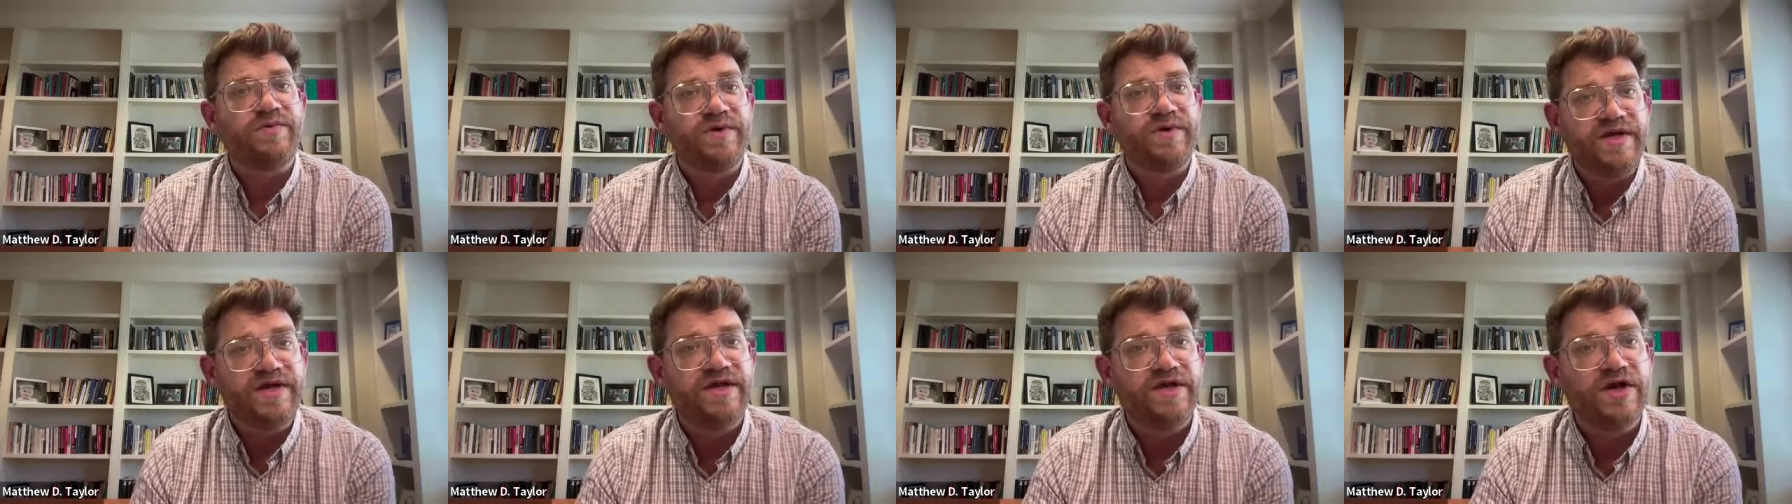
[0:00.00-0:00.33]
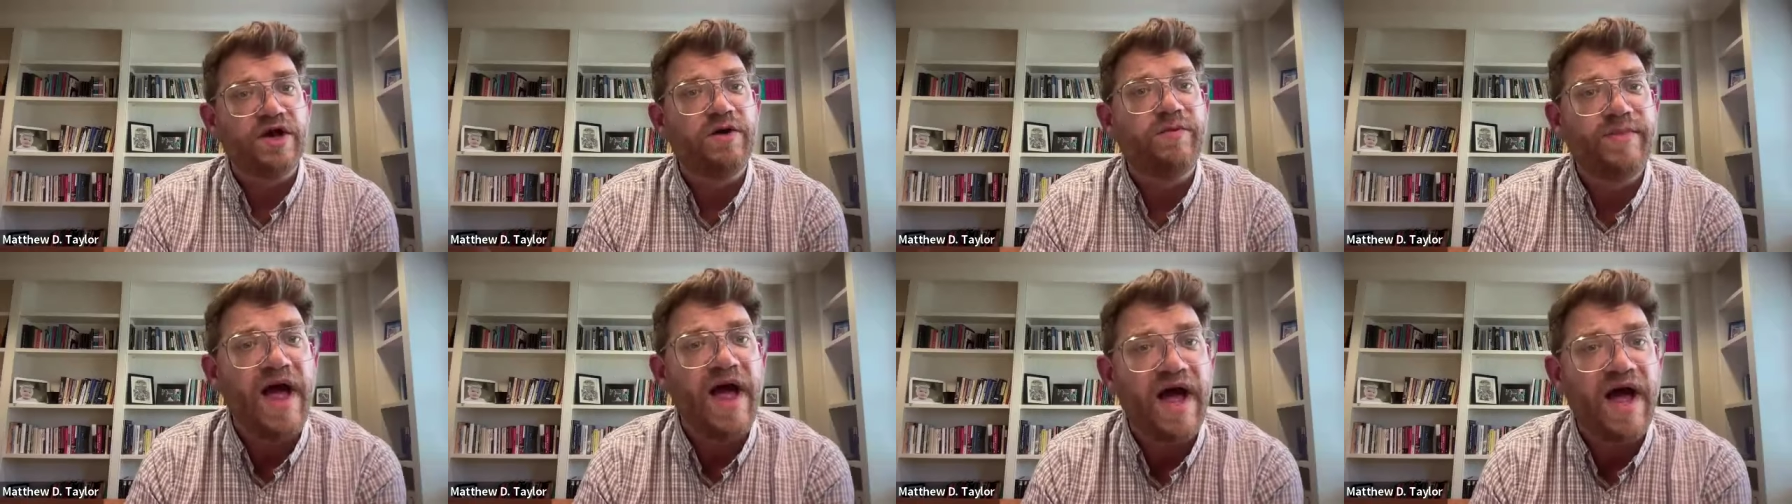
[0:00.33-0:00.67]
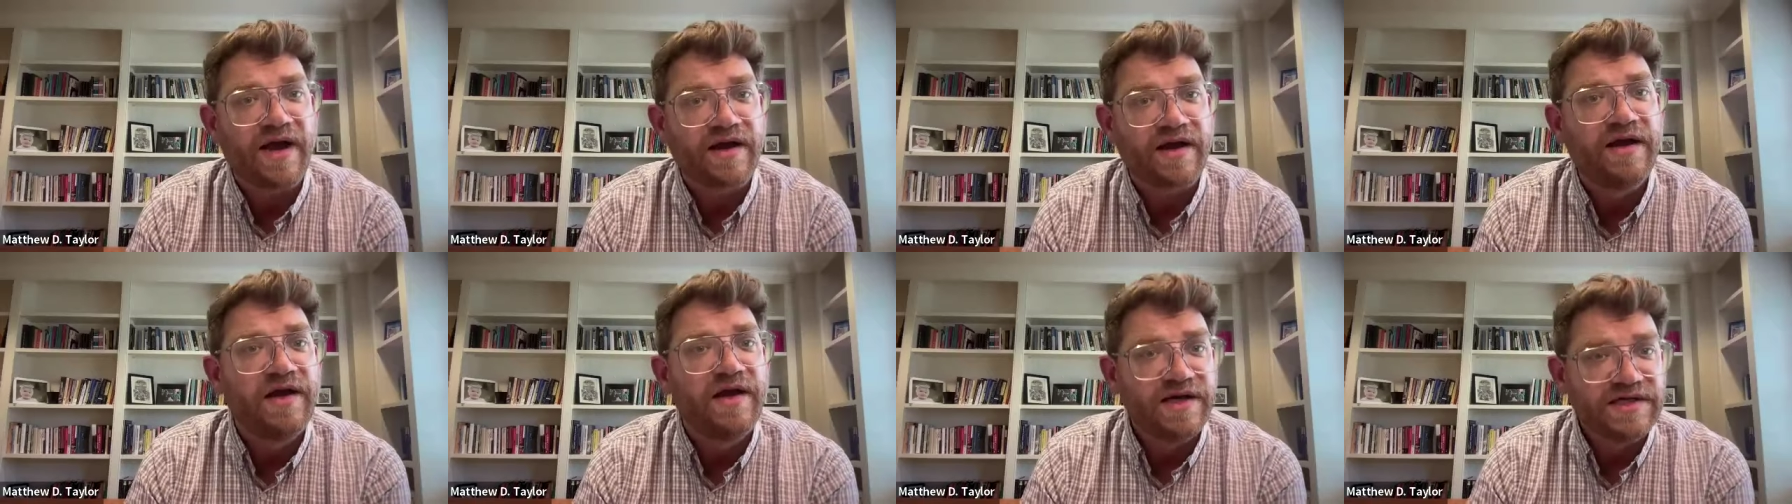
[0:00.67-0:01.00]
We need to go
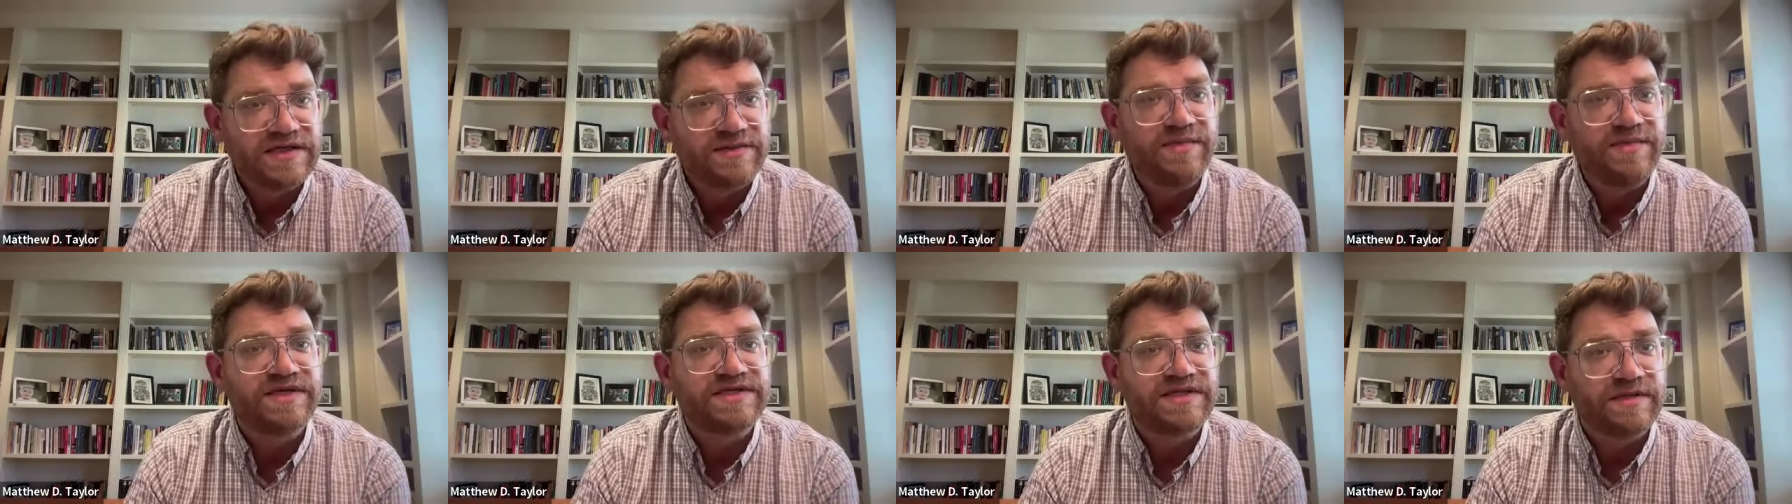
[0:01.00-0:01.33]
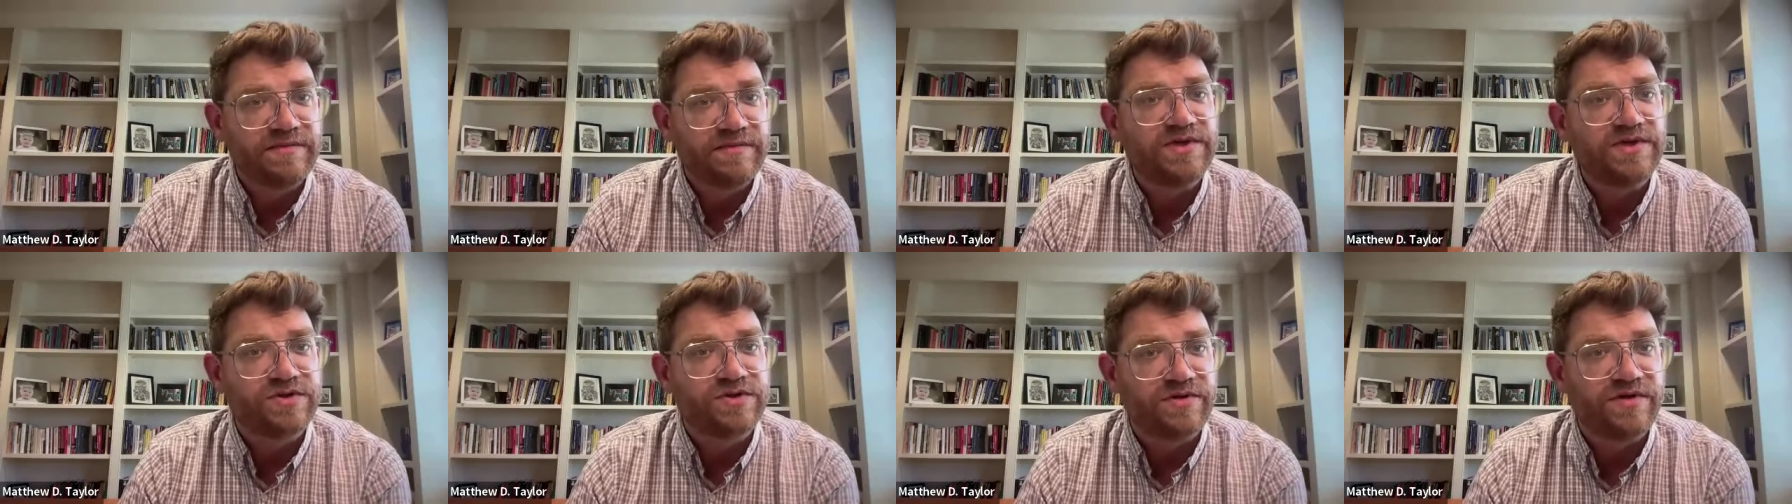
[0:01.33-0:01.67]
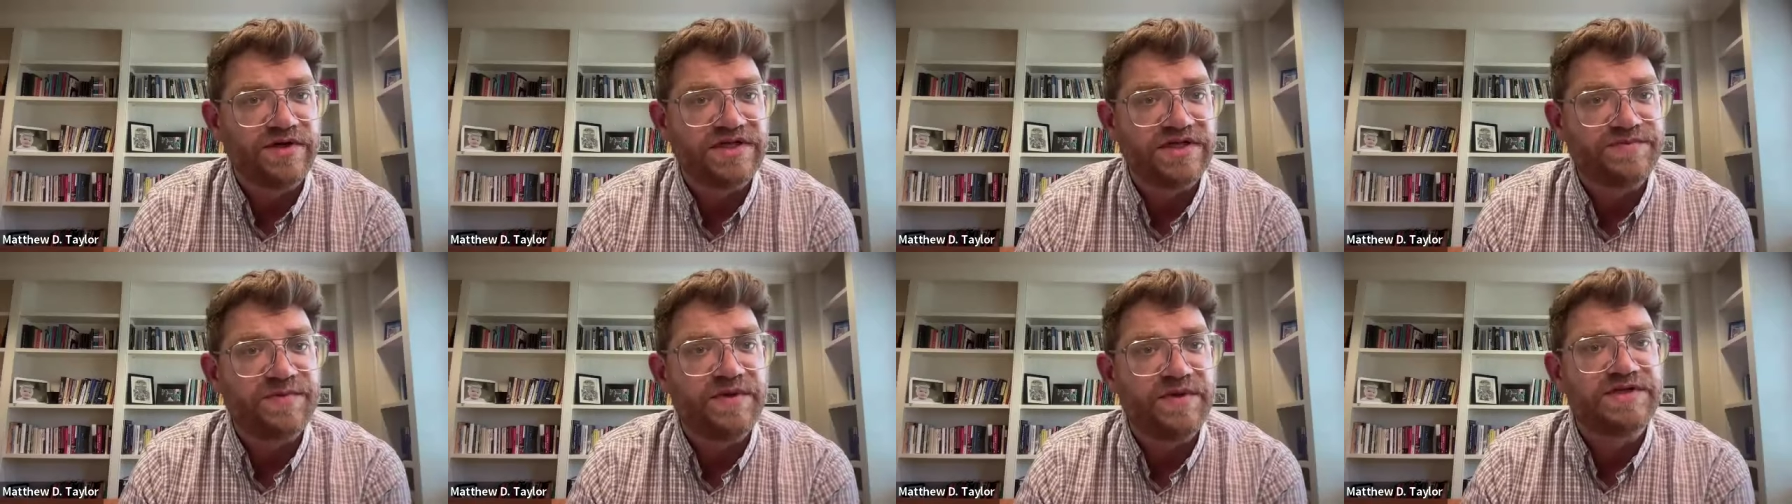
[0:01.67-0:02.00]
back to Muslim
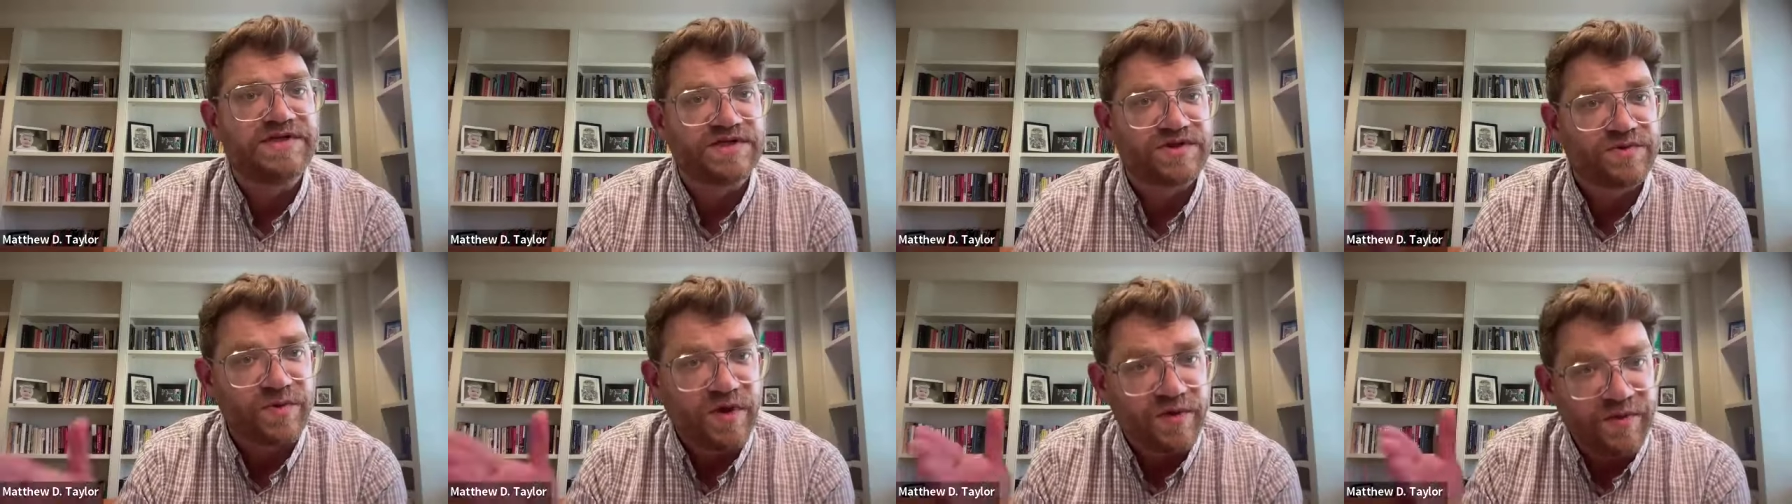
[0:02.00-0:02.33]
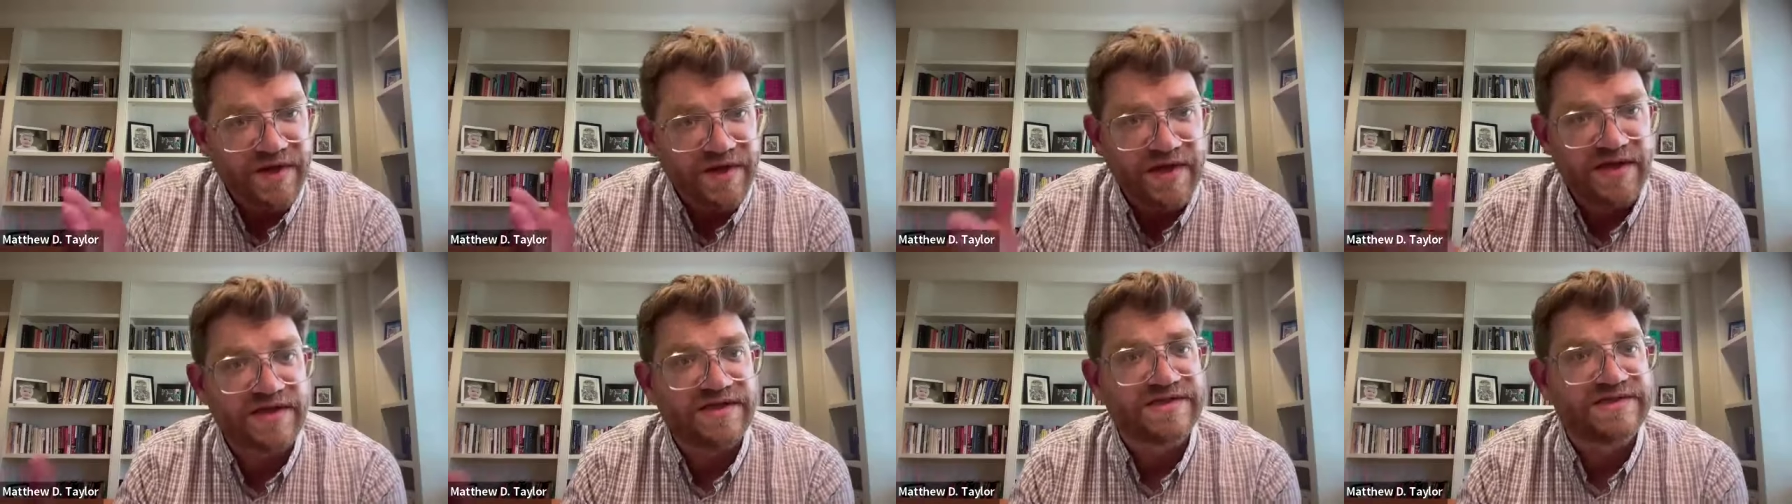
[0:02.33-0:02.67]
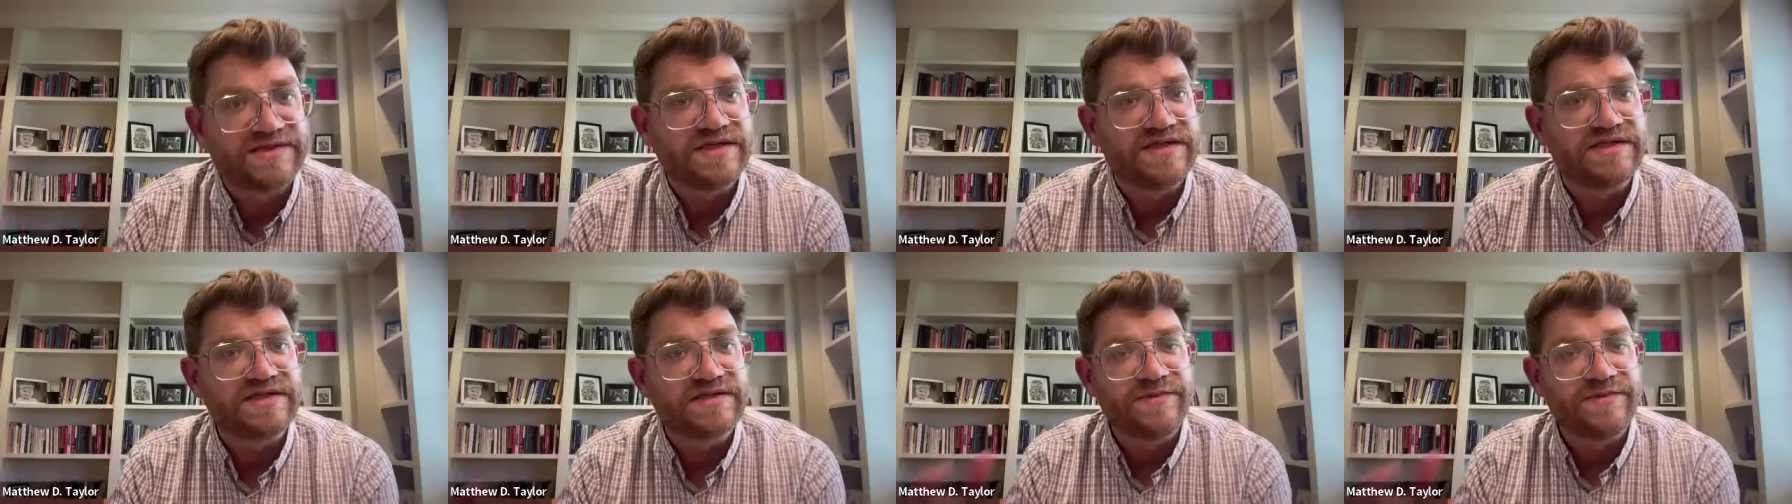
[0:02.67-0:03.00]
majority spaces where we can
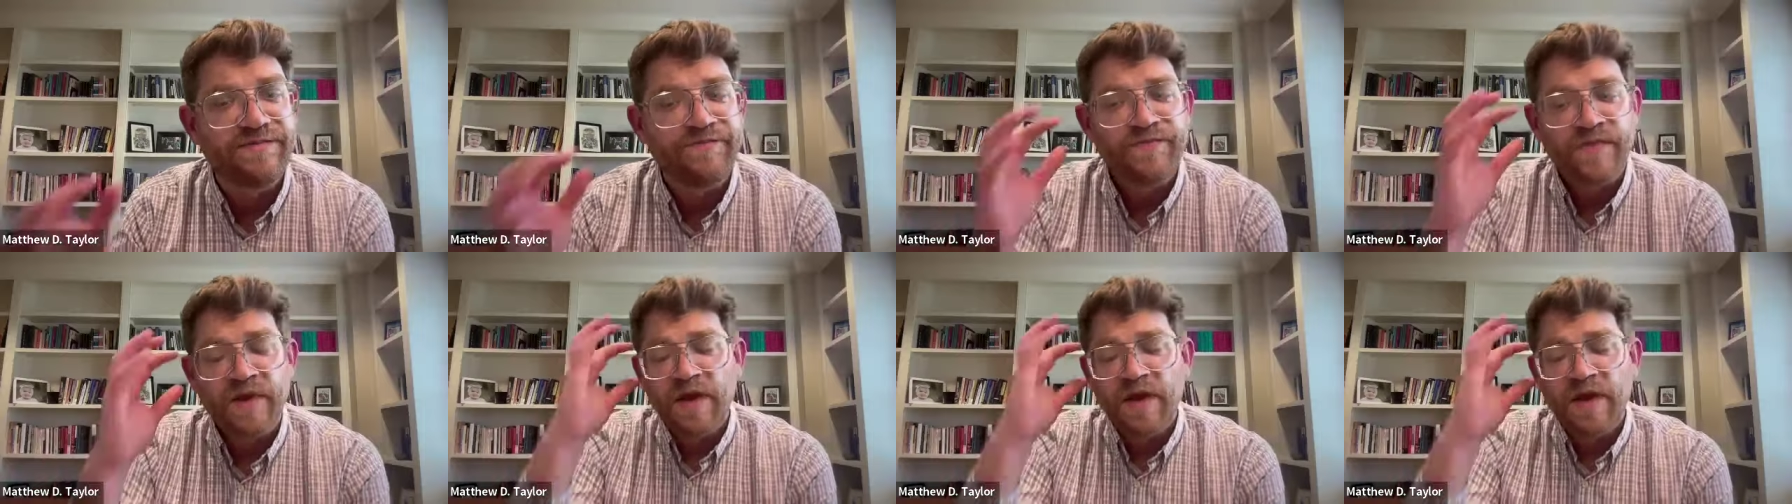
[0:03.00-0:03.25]
exist.